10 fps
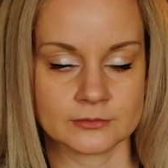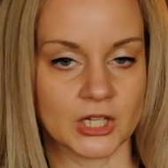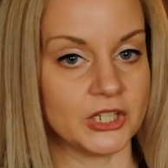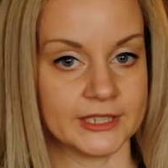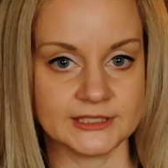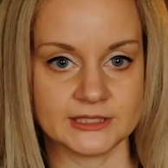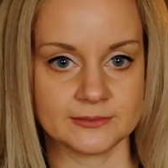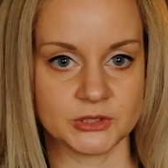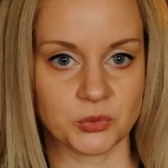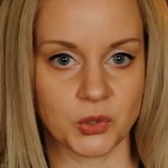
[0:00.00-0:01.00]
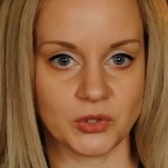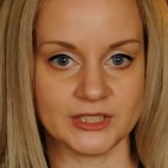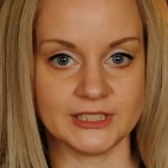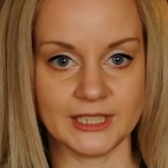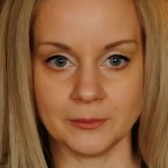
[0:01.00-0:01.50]
unless you roll a
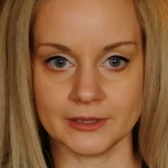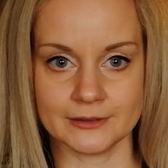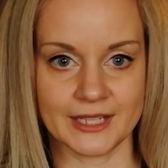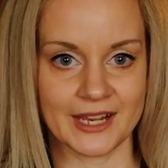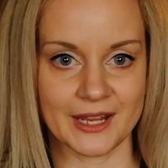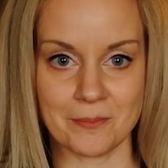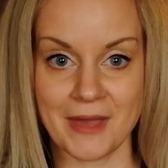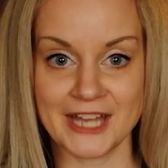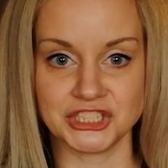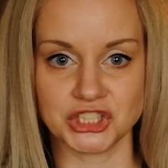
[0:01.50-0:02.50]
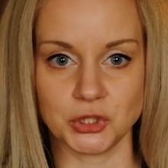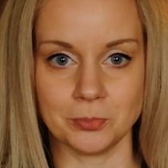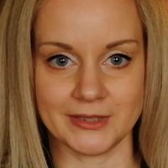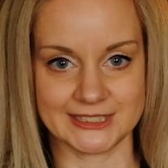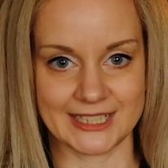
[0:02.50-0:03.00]
demon and a magical
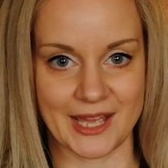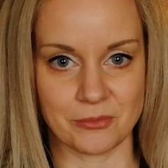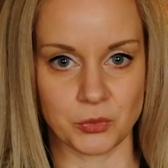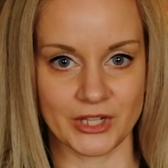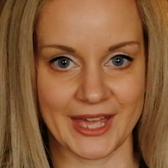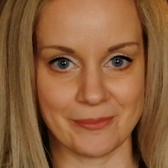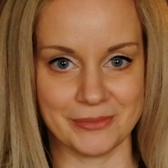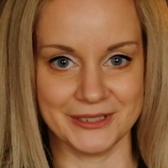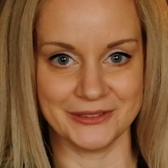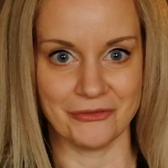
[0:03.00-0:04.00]
mishap will happen.